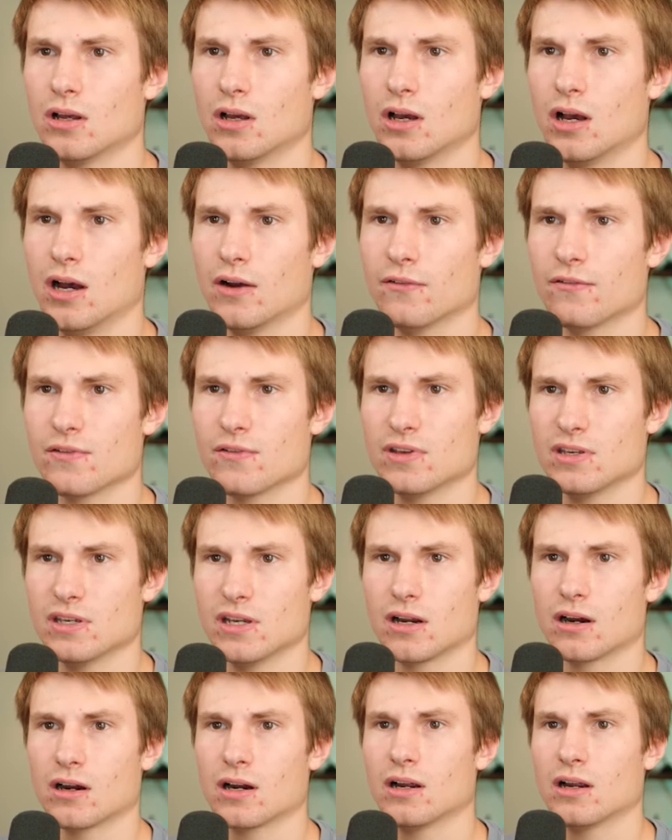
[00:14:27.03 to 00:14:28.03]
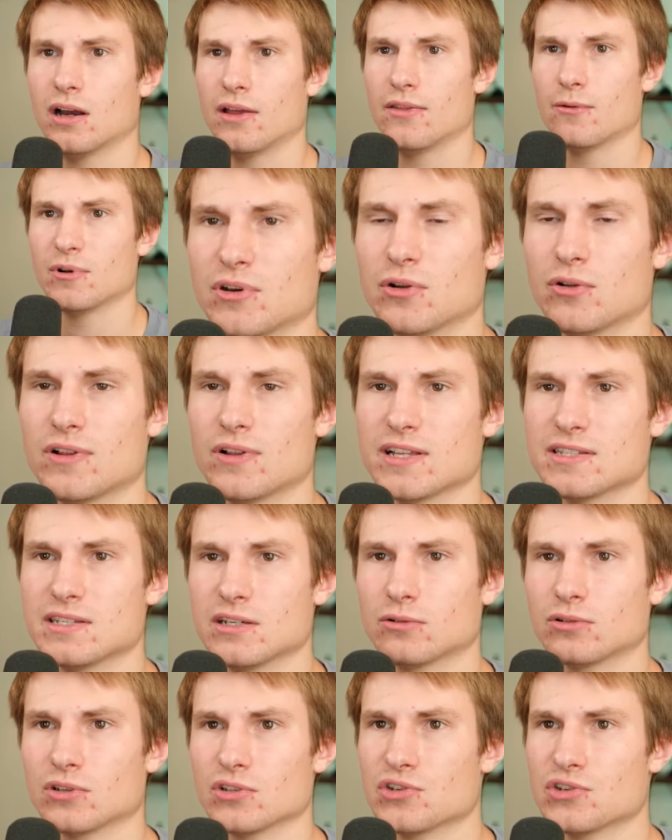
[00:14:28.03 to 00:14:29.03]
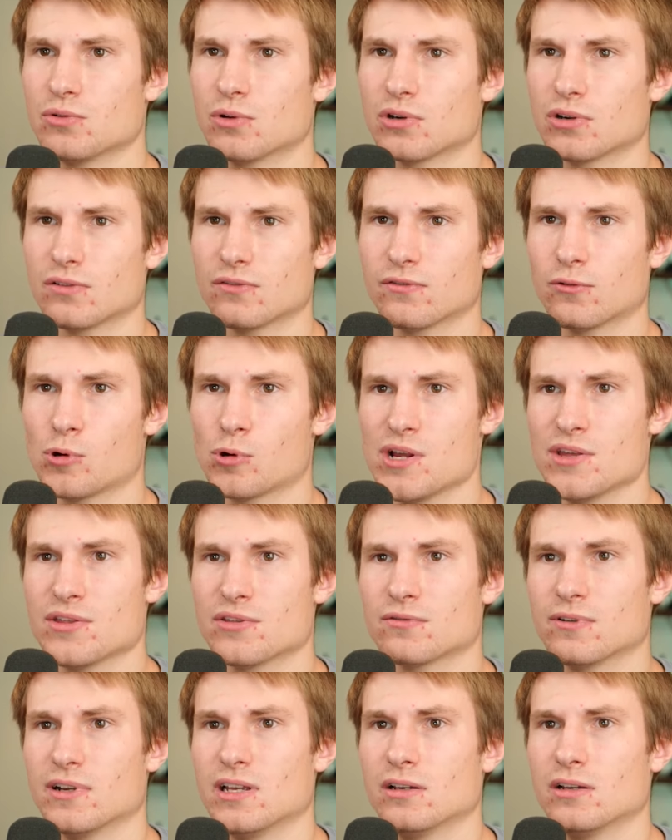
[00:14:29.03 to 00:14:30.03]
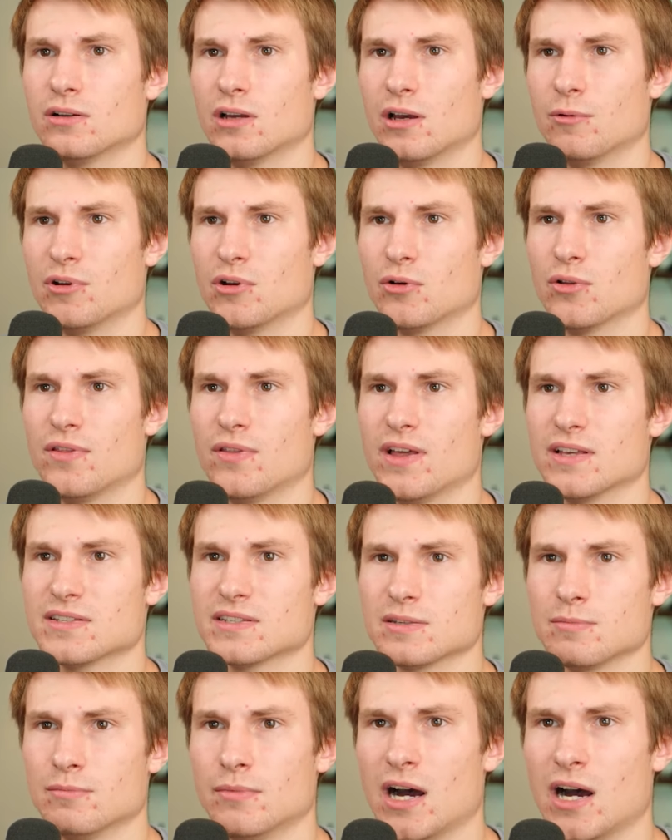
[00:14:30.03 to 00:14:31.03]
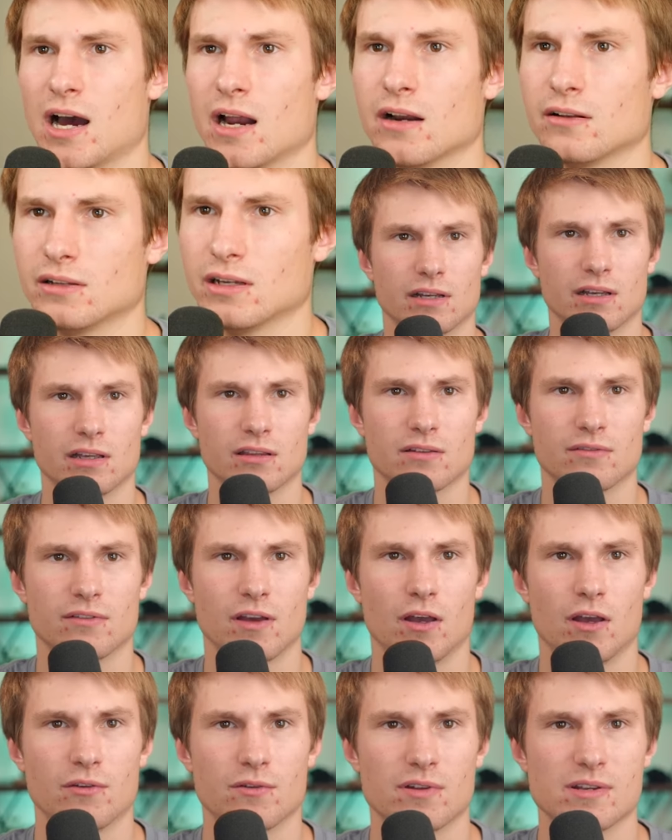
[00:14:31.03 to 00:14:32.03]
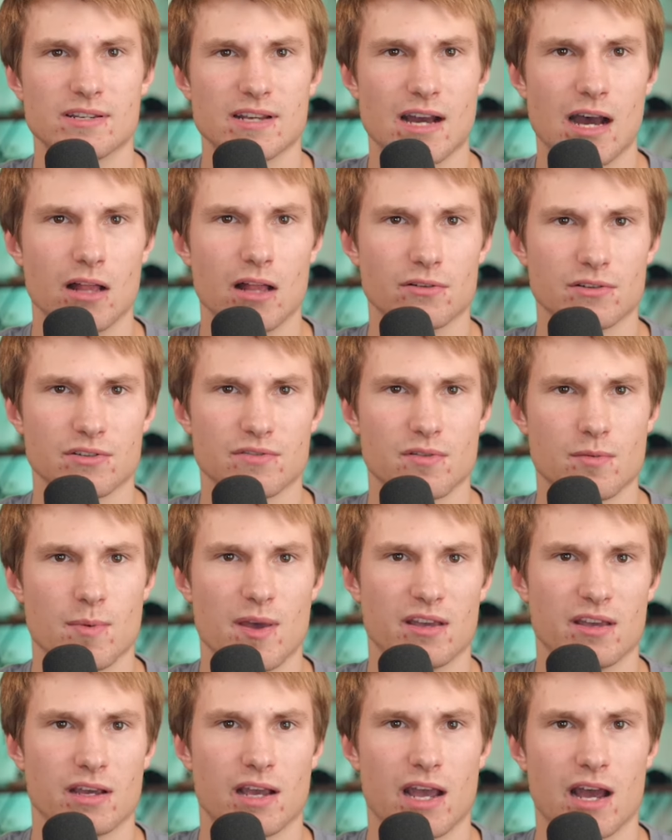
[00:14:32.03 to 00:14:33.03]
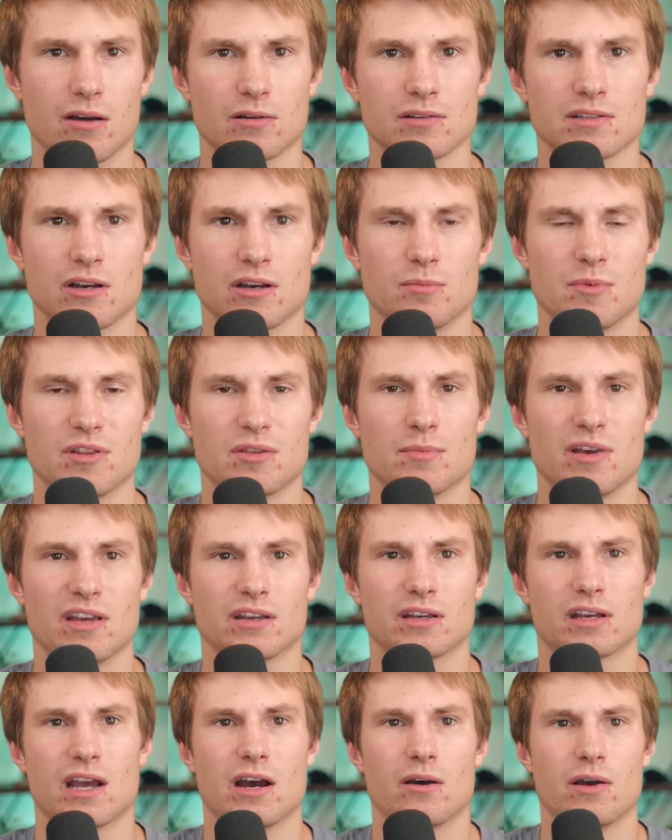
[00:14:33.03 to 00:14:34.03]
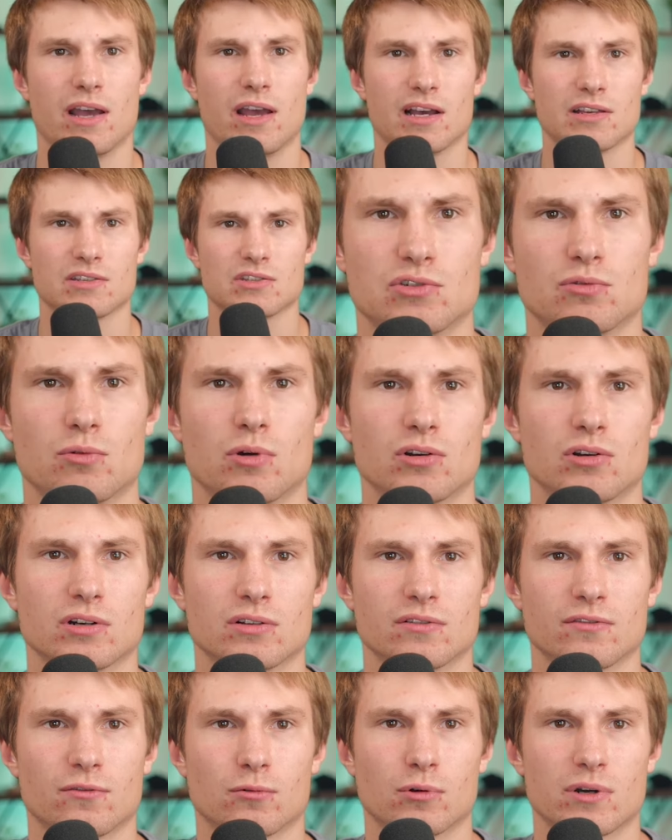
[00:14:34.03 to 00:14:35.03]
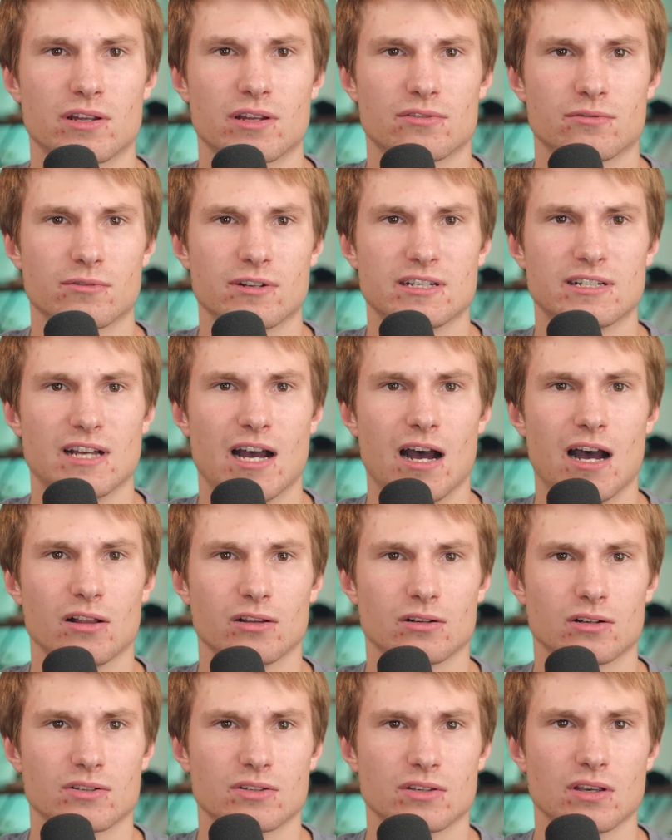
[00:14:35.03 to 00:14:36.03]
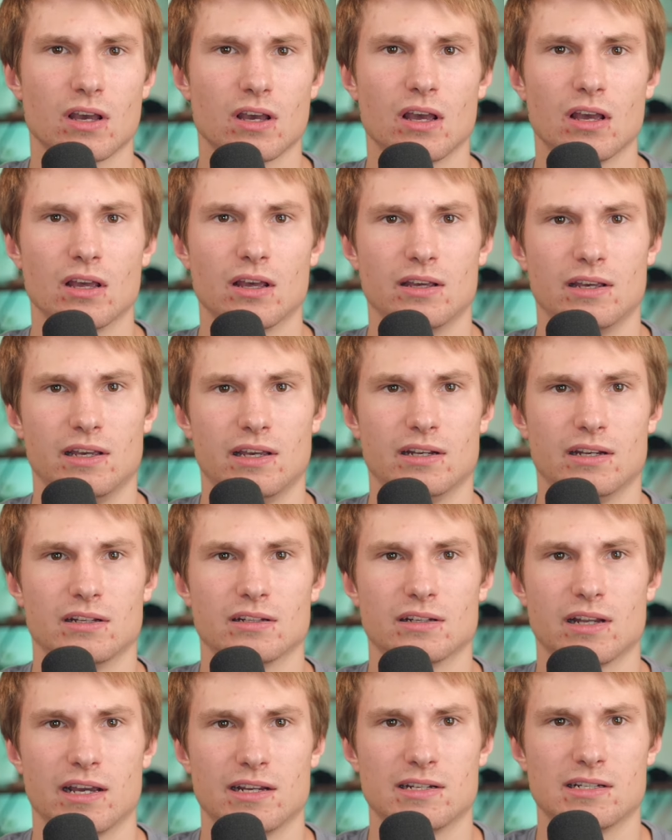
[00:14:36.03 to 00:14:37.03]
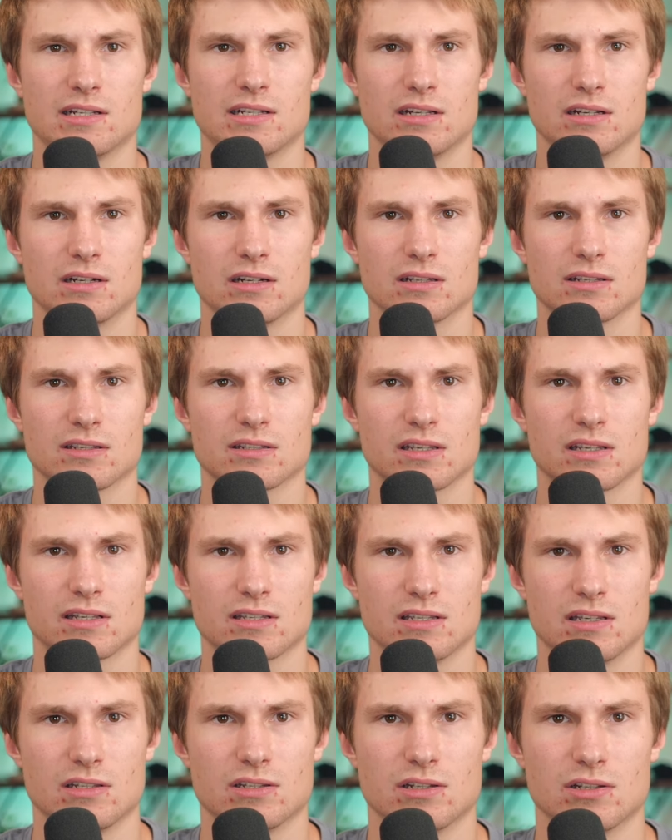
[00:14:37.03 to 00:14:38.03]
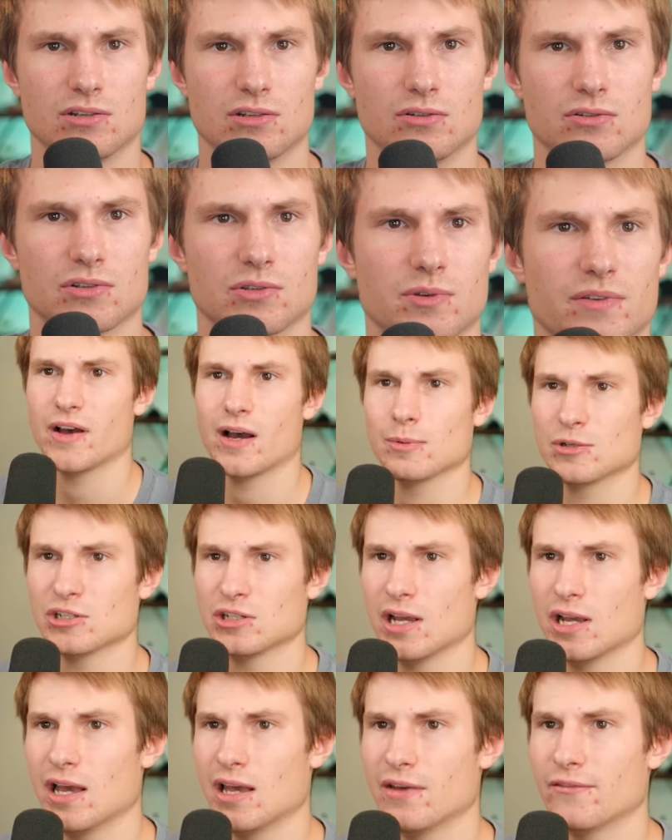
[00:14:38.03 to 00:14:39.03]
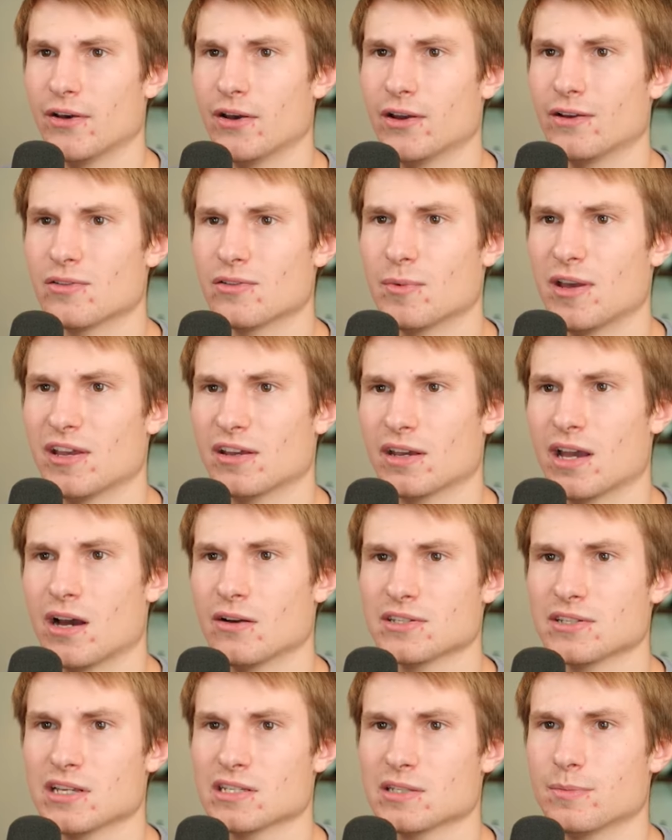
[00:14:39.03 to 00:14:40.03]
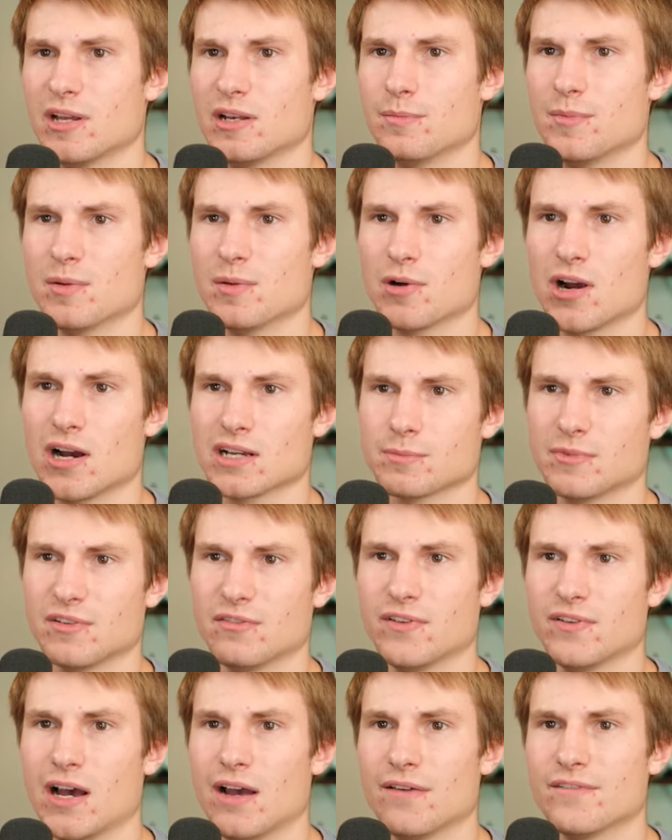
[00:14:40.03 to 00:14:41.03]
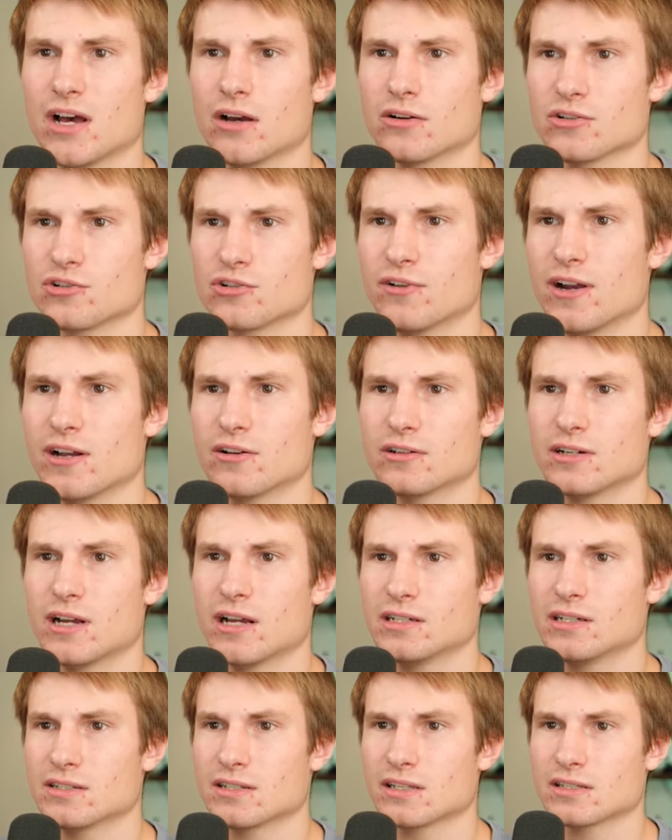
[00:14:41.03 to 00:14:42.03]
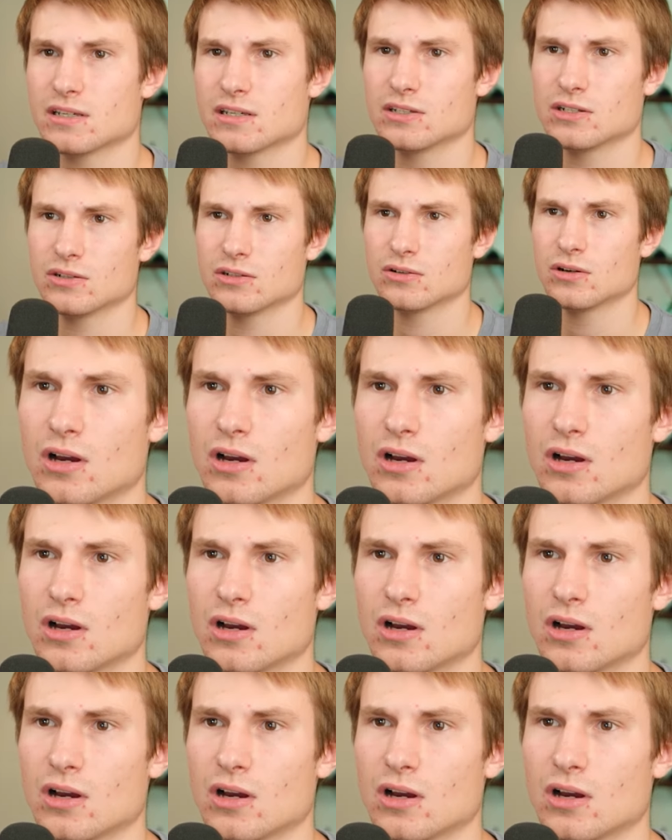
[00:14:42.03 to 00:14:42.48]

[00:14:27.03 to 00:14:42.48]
For the year. And then we know that that's equal to 243. And we know that this is modeling the value in dollars of the bank account. So that would mean the bank account has $243 in 1962. So we have option A, value of the bank account is estimated to be approximately $5 greater in 1962.